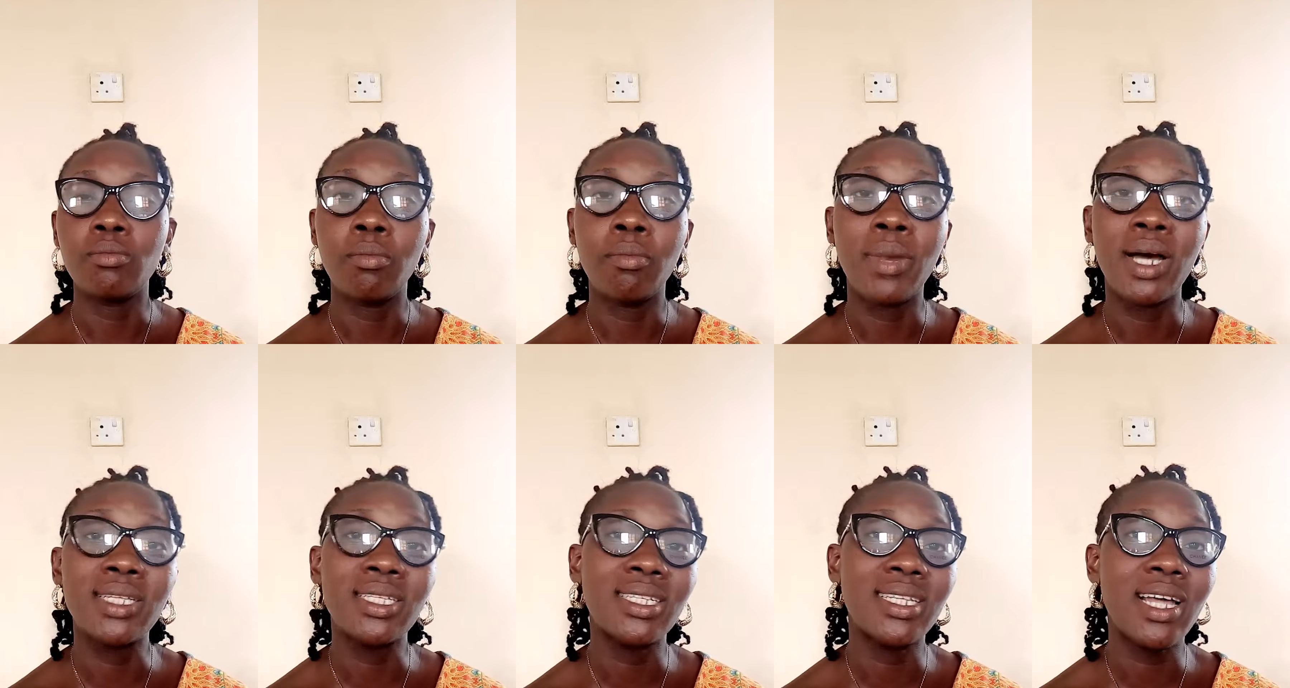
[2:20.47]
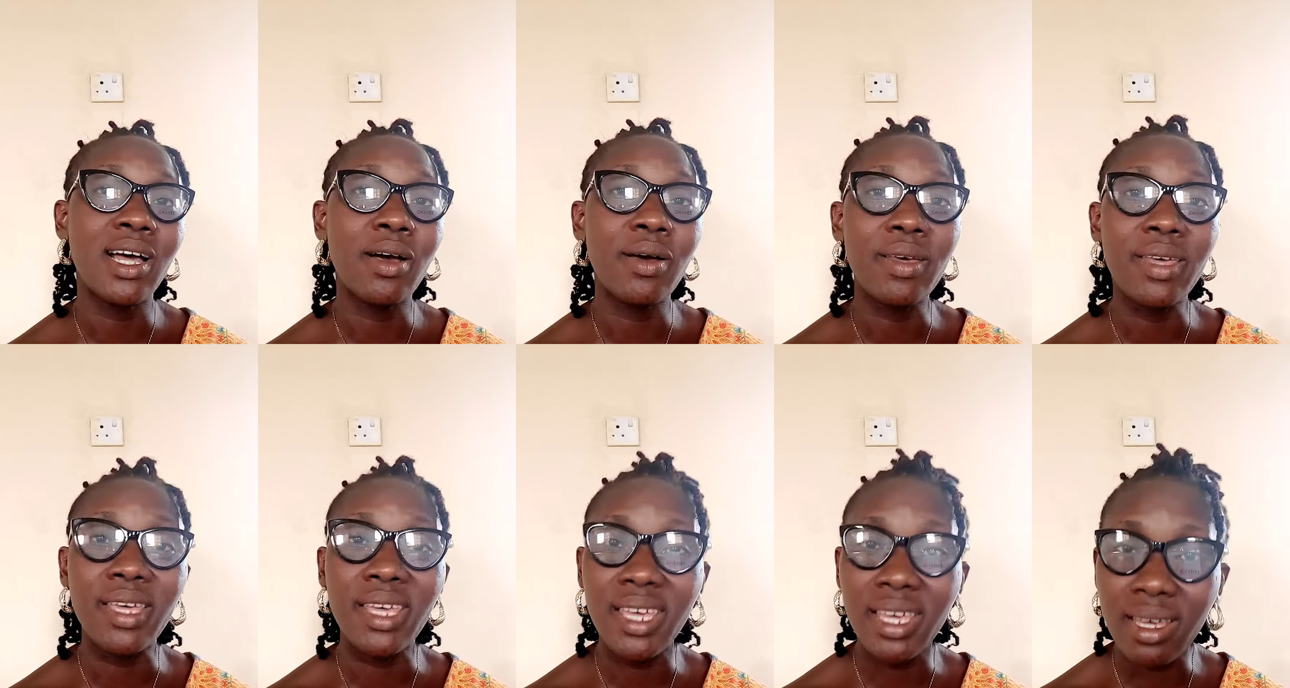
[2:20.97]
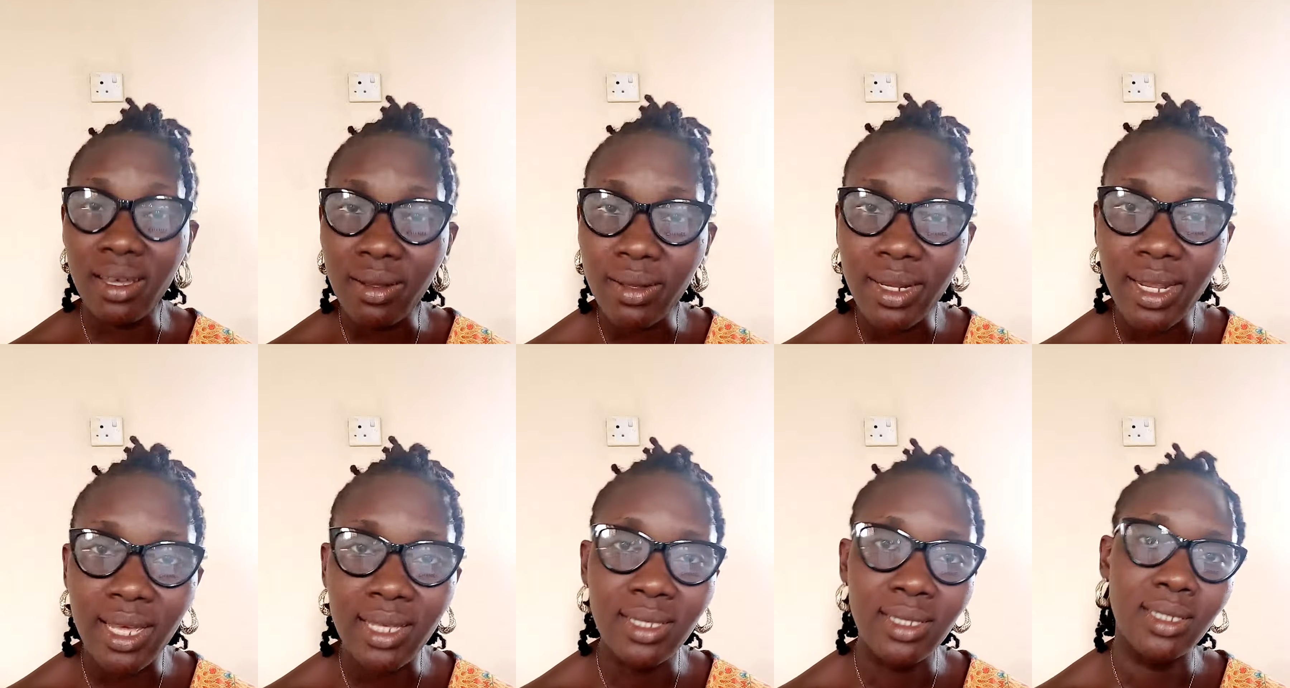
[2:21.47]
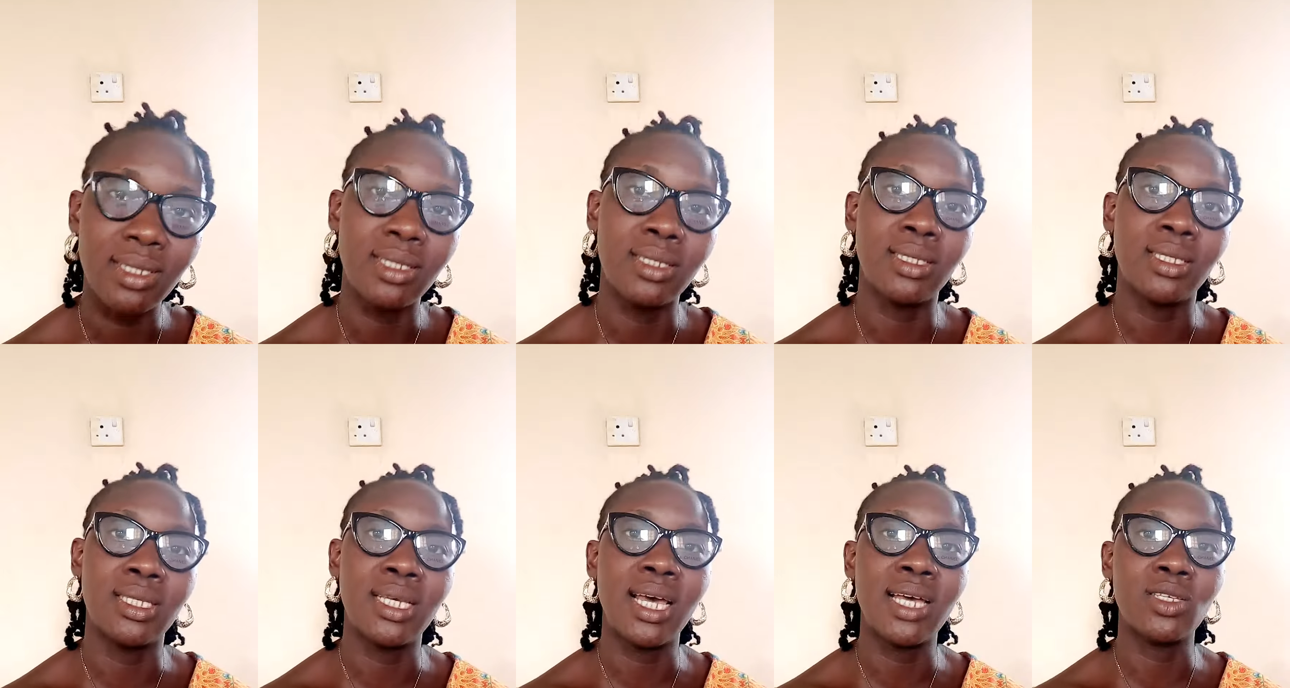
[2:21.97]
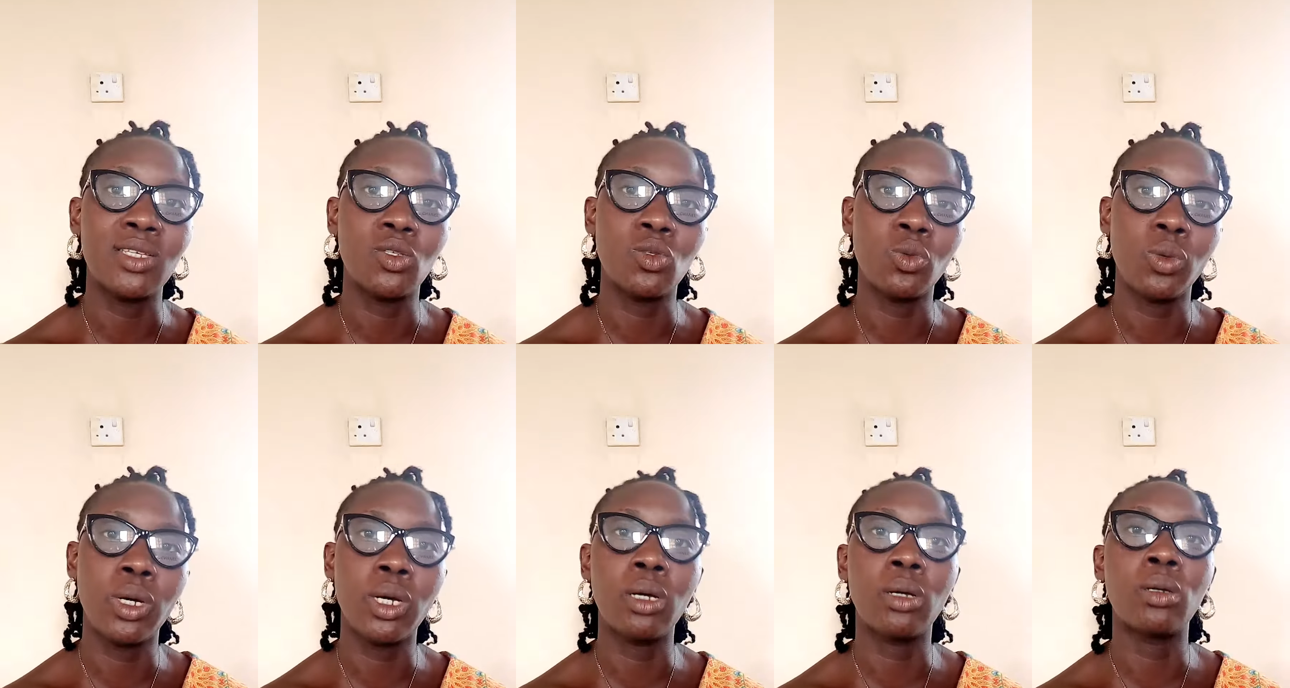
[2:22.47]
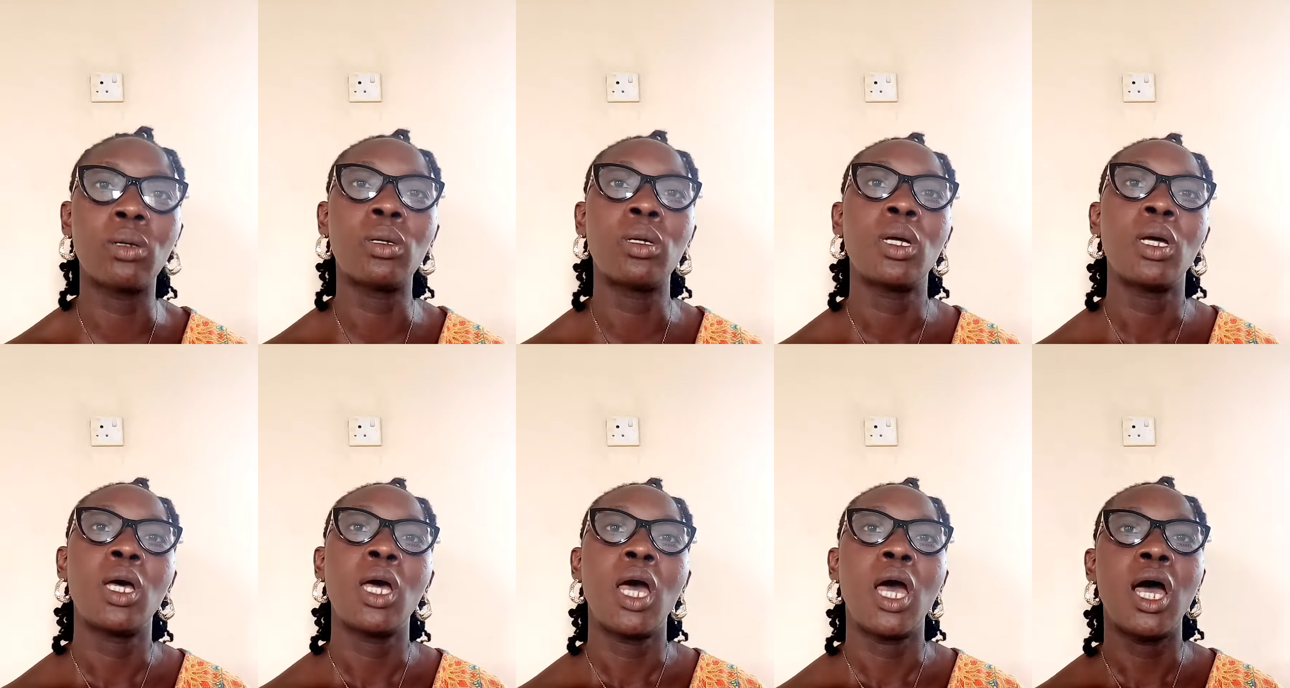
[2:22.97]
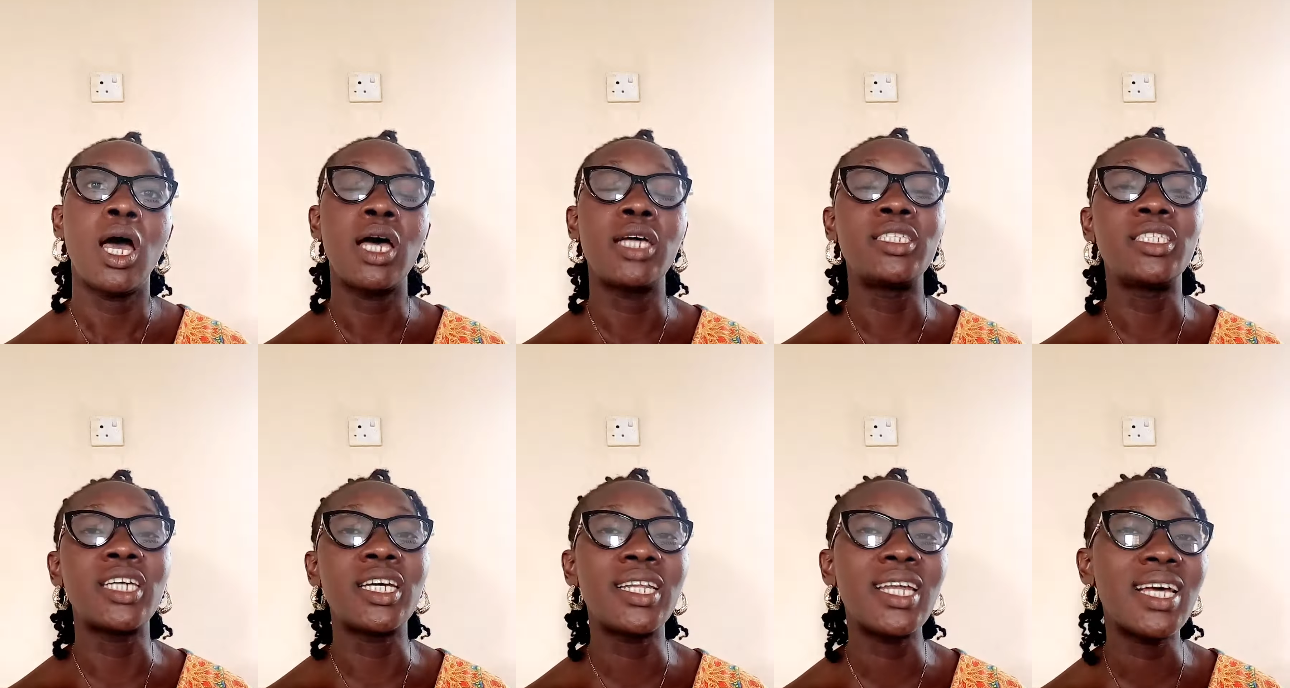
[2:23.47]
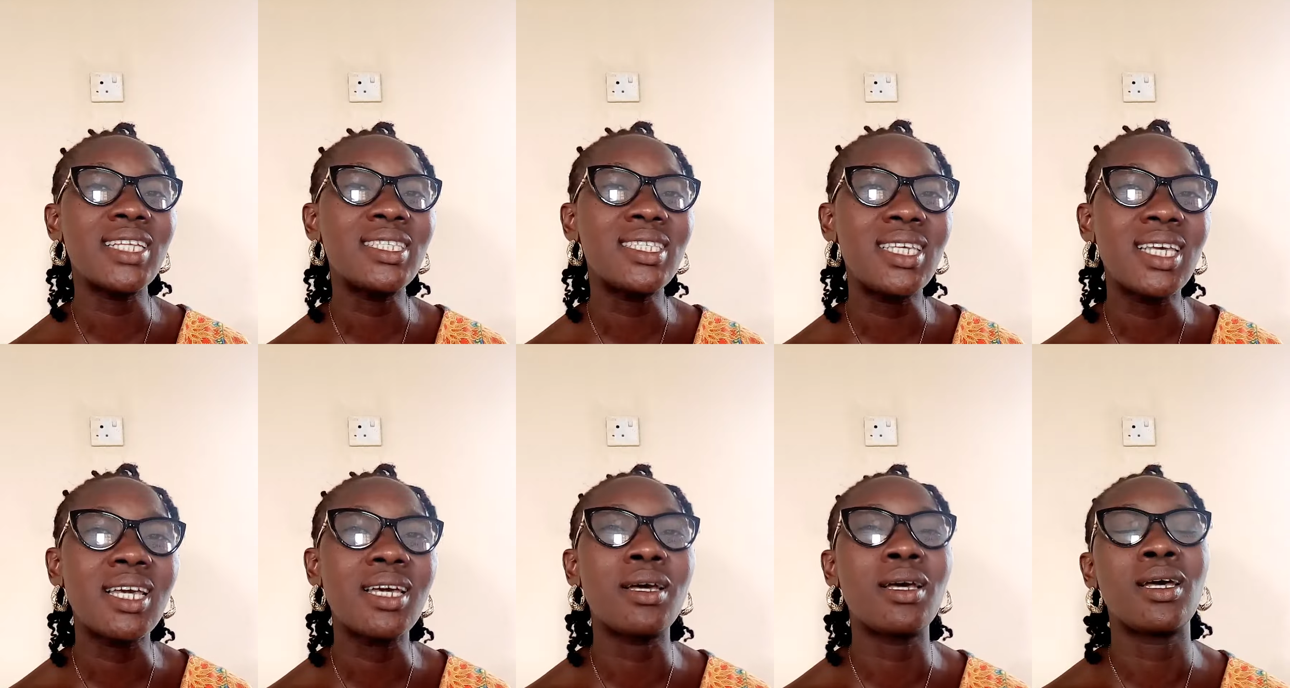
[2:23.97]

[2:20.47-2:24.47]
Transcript: maternal illnesses as well, genetic